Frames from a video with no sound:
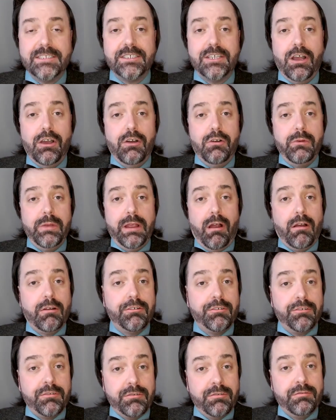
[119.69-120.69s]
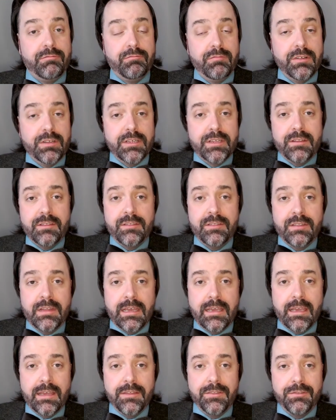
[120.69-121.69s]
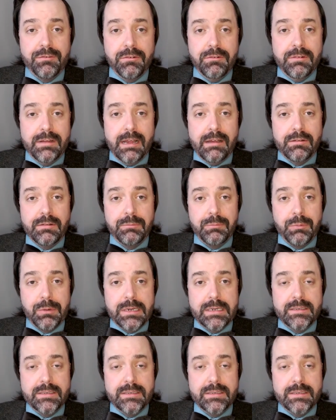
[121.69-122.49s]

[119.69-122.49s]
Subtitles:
so we are really thinking through now pretty